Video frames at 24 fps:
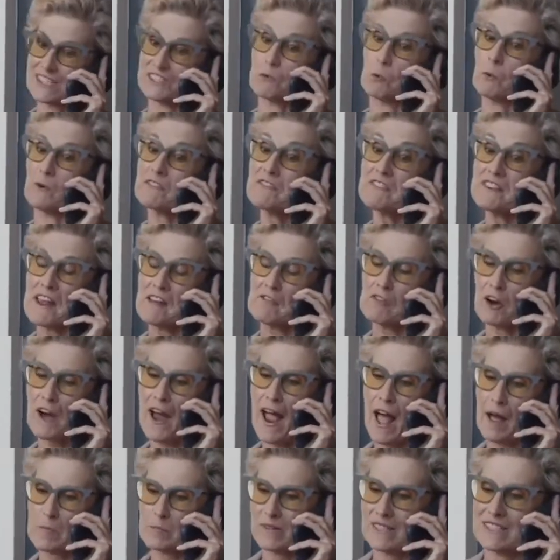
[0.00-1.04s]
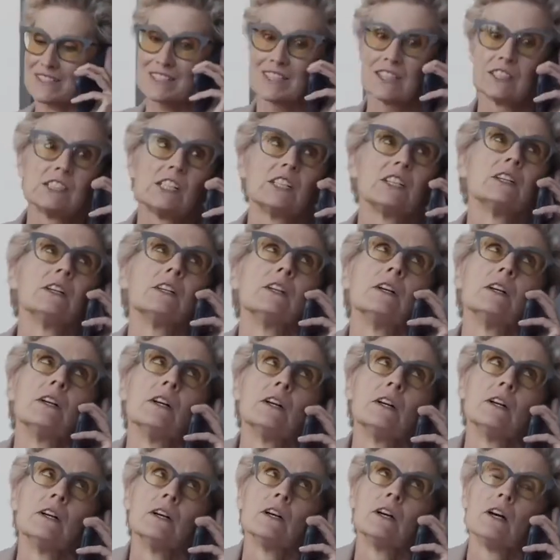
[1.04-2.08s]
have about other people.
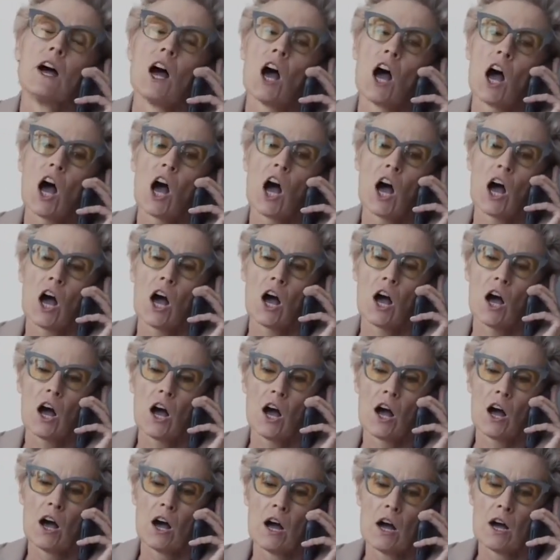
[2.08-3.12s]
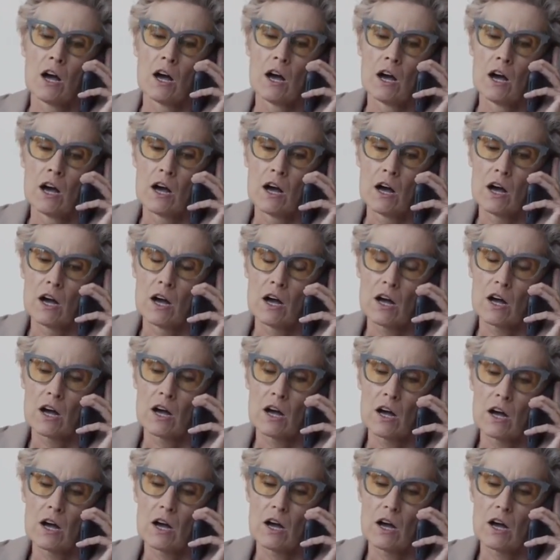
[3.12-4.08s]
You know, one of the best things to